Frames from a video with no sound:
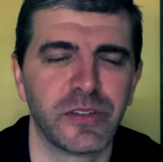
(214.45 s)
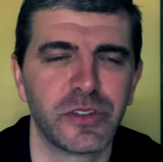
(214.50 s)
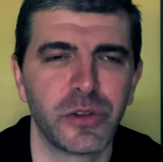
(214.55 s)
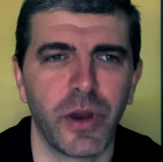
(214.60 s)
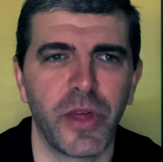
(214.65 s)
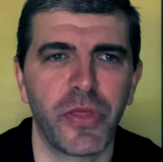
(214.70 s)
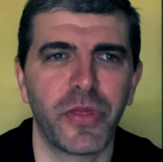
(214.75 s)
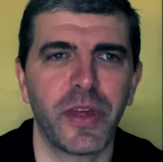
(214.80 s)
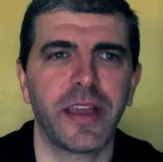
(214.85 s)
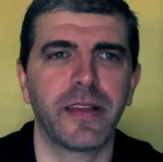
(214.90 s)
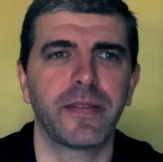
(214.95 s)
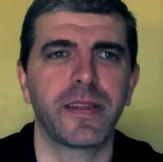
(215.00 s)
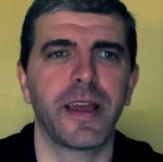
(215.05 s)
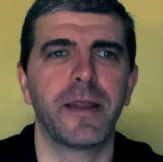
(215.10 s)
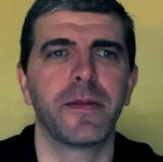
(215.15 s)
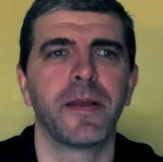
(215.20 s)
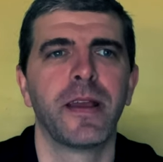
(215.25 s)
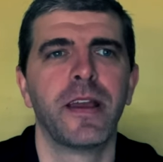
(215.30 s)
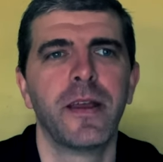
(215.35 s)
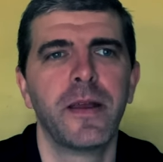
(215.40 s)
So I think
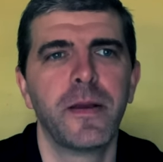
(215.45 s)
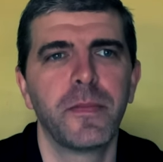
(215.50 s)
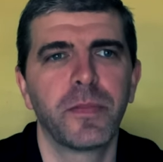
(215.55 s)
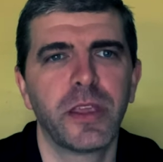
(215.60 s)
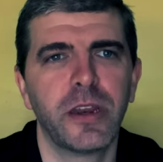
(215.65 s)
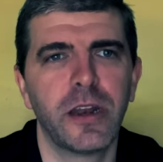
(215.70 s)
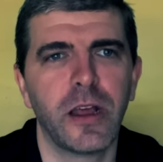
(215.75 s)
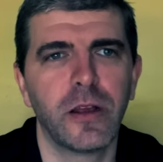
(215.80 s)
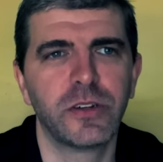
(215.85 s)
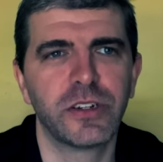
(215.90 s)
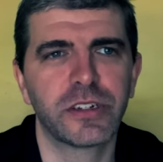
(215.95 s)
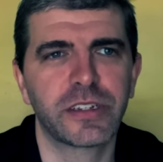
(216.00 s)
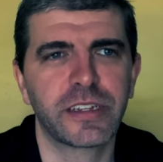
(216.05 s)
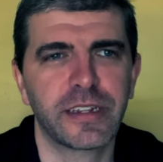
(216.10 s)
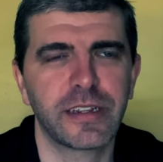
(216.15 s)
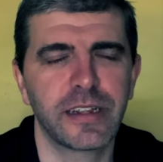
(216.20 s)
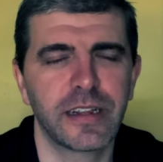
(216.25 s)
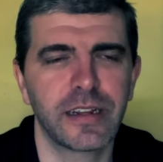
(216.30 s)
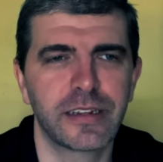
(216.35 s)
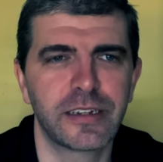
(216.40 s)
that, you know, just
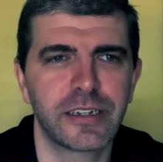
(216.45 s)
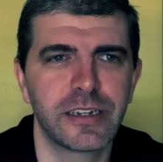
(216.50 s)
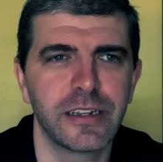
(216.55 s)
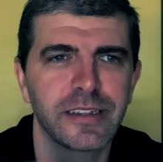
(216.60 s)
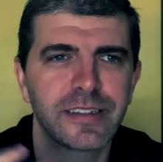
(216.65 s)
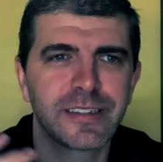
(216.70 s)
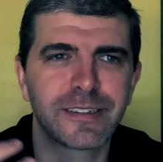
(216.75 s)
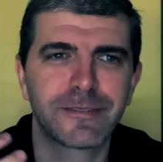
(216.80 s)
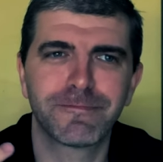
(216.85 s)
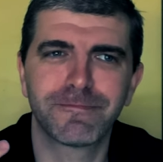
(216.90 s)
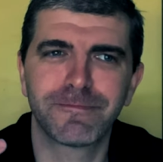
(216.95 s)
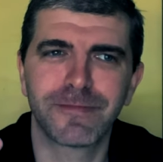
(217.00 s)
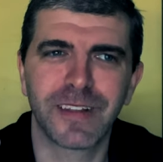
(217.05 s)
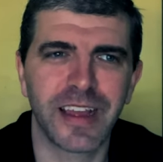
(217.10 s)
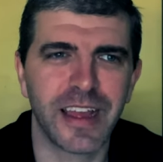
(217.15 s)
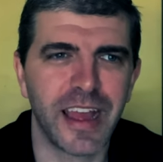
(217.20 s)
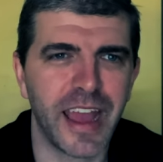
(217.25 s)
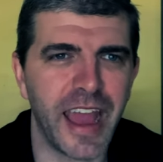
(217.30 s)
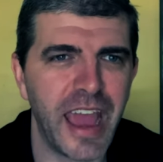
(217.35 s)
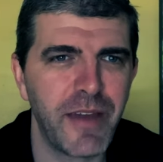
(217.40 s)
just
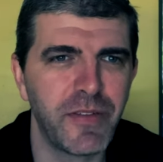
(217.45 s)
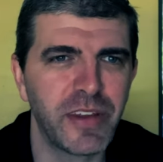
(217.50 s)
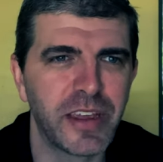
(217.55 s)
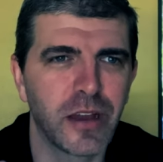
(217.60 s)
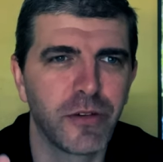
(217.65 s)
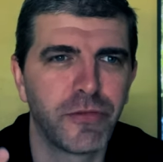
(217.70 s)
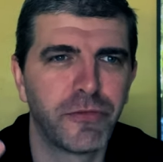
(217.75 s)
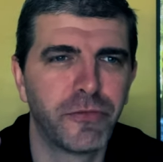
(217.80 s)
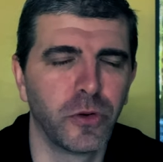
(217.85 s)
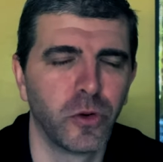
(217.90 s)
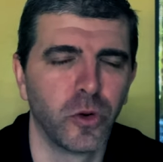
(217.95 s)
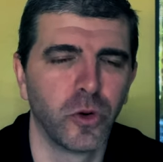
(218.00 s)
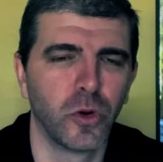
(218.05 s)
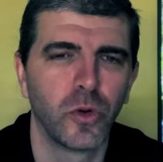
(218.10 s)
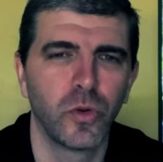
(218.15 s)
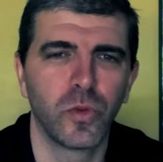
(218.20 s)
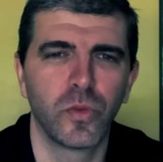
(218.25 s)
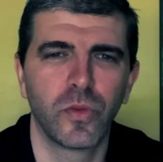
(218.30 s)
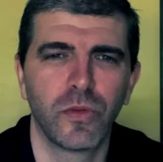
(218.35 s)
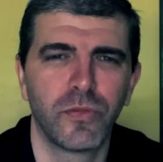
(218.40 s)
having a
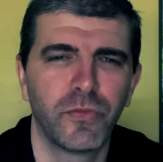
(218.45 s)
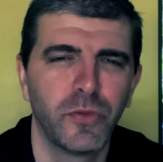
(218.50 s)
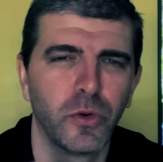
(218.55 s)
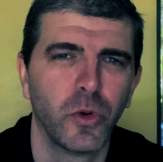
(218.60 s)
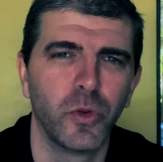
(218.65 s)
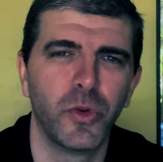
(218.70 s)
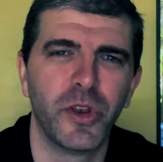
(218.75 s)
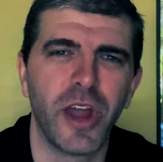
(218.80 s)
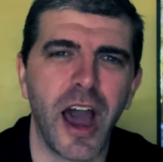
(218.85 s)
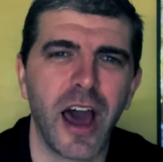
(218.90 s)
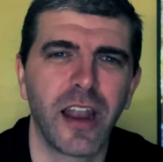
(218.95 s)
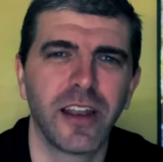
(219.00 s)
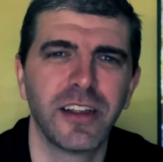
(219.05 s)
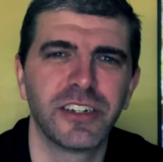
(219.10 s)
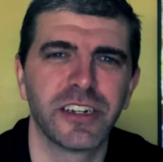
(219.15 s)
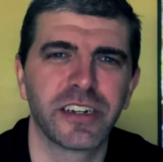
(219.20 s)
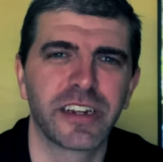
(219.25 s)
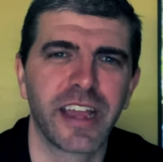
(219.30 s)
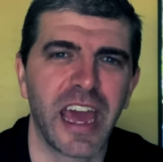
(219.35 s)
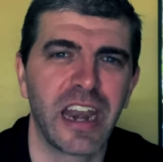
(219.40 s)
full full knowledge
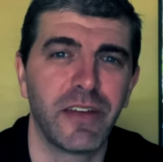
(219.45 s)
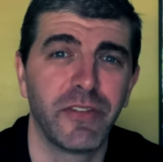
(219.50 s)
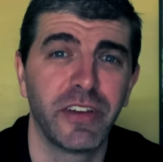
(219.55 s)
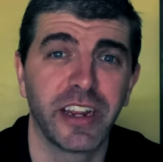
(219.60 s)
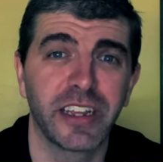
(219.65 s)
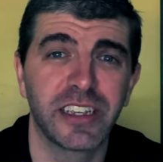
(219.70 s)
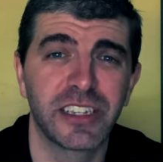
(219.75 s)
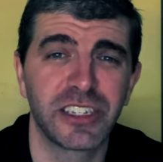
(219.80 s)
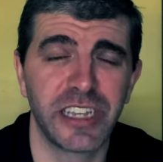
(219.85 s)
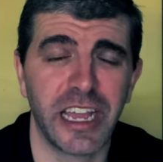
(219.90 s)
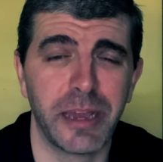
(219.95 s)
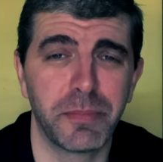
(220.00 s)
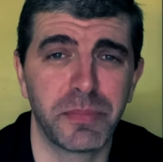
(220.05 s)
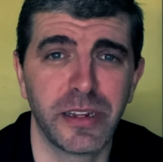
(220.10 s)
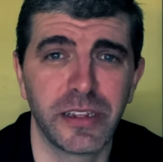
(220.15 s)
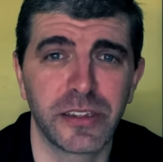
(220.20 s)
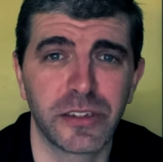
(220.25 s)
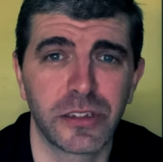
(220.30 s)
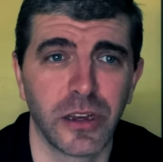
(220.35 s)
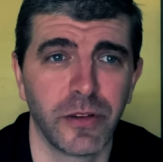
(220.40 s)
and kind of an
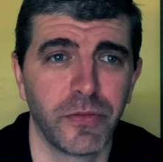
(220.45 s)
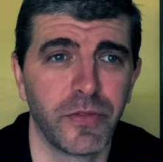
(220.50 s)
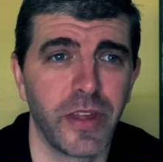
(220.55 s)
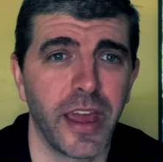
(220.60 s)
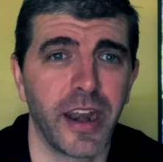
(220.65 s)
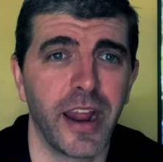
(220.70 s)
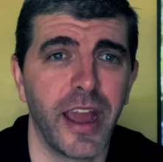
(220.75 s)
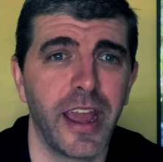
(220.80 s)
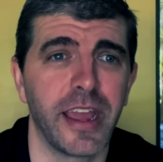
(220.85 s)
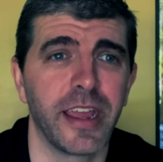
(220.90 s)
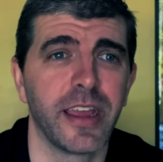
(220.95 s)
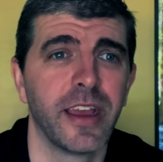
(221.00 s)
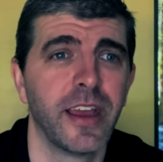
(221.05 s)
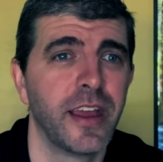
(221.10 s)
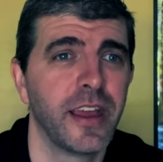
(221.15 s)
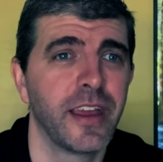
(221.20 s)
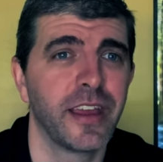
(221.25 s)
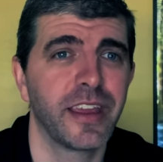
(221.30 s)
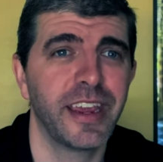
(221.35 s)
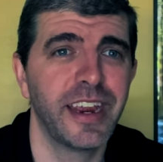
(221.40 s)
acceptance of that, hey,
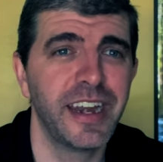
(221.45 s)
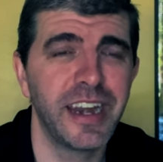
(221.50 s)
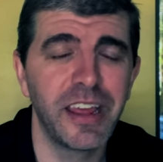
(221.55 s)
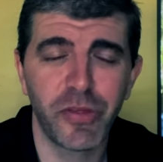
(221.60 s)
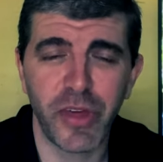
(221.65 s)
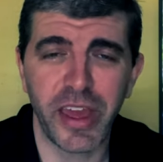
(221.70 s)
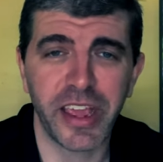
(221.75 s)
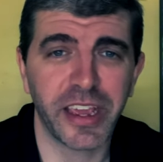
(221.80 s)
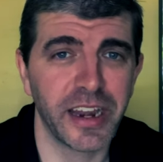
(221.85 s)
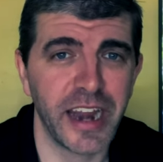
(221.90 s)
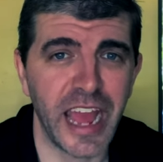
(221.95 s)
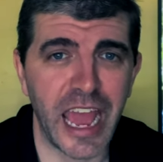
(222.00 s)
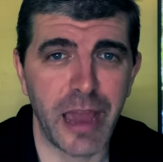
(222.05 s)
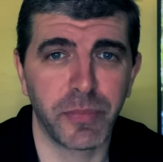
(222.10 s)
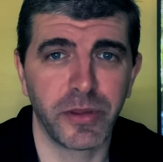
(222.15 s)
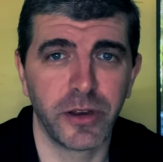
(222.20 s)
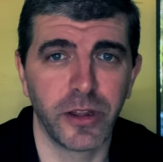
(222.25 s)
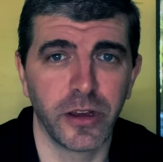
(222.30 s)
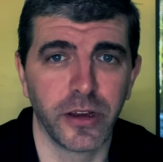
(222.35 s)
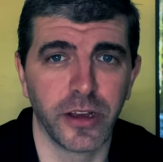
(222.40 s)
anything can
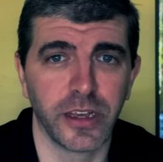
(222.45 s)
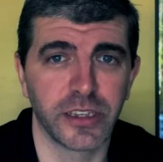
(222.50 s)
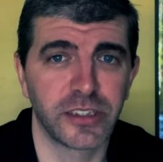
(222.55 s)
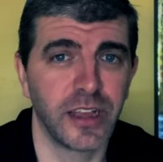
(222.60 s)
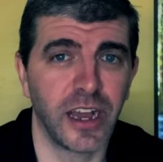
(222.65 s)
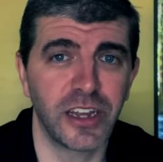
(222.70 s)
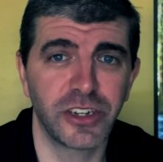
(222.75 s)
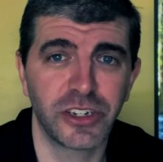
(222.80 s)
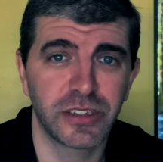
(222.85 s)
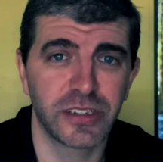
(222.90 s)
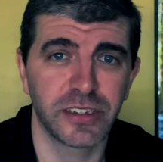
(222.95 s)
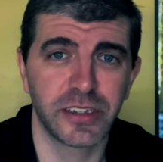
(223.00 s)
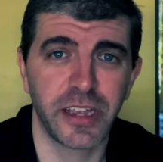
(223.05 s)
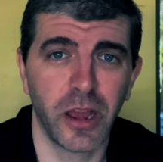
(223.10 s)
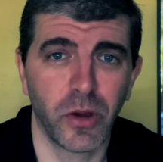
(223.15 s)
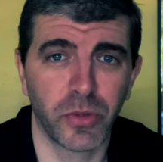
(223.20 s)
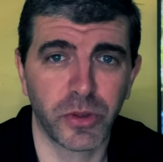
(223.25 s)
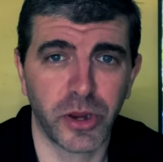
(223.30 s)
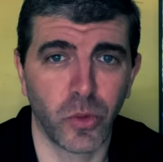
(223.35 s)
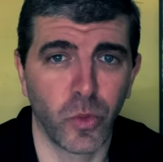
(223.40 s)
happen to us, not just as
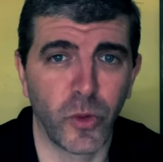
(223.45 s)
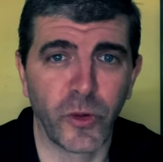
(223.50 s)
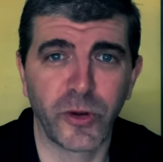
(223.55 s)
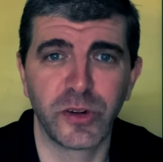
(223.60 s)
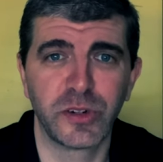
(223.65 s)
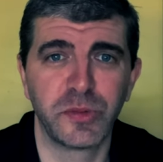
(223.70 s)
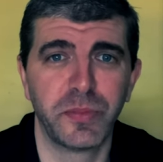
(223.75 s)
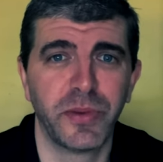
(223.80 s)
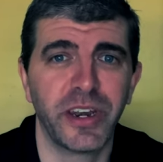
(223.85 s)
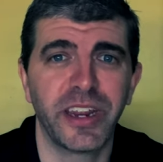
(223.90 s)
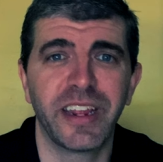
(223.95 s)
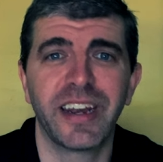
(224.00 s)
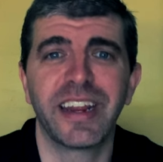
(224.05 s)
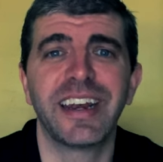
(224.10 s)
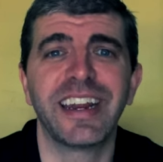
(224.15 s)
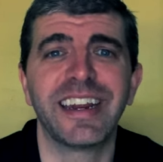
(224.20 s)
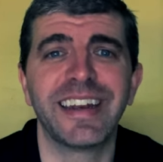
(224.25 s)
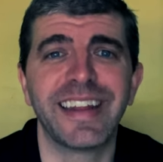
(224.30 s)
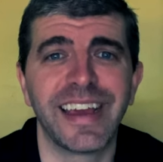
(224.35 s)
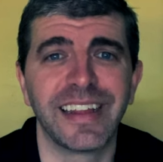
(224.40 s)
healthcare workers, but in
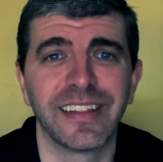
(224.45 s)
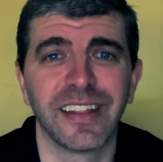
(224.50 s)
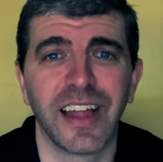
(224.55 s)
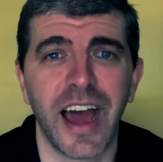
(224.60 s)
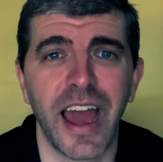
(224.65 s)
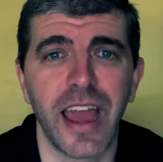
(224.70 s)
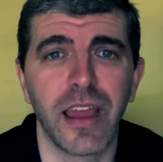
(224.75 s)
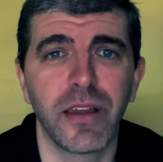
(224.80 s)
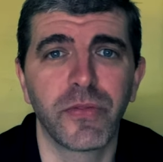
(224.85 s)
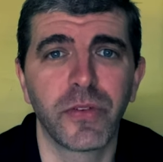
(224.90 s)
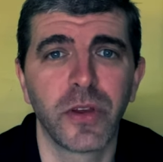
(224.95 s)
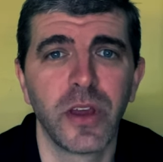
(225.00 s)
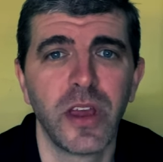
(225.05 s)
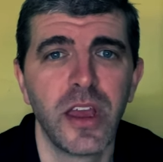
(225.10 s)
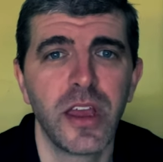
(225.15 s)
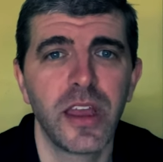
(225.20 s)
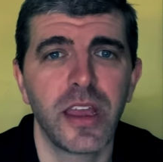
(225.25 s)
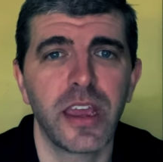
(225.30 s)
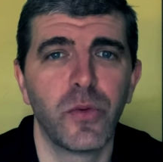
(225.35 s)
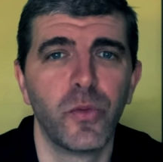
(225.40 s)
any day life
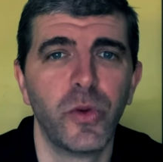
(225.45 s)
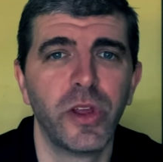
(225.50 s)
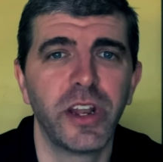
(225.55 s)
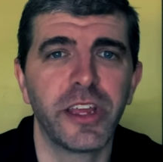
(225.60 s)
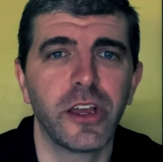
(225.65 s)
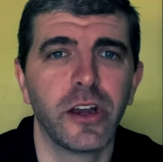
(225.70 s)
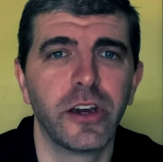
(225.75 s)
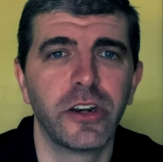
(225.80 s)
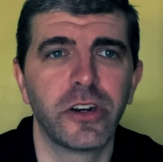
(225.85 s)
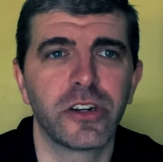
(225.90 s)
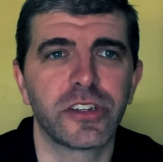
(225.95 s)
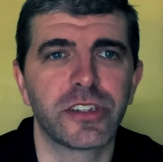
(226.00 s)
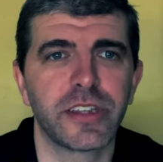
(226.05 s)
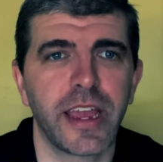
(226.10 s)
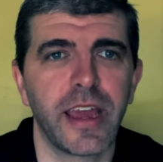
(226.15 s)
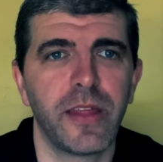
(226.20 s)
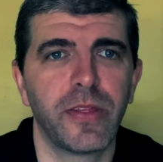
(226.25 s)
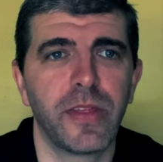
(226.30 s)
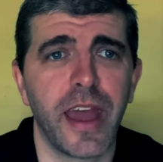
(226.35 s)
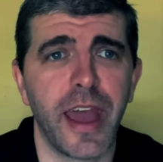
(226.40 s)
and really
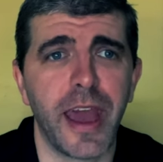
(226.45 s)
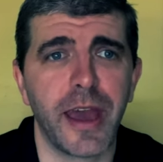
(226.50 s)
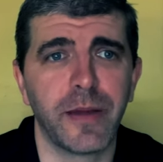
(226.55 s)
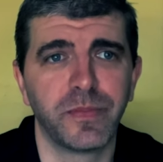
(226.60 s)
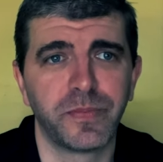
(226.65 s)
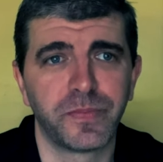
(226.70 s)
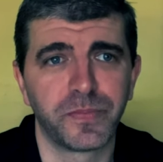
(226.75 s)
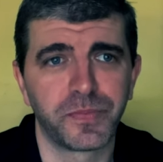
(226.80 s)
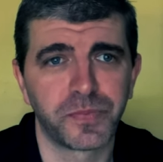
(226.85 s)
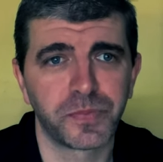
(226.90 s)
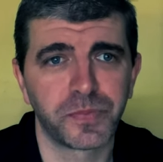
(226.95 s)
understand that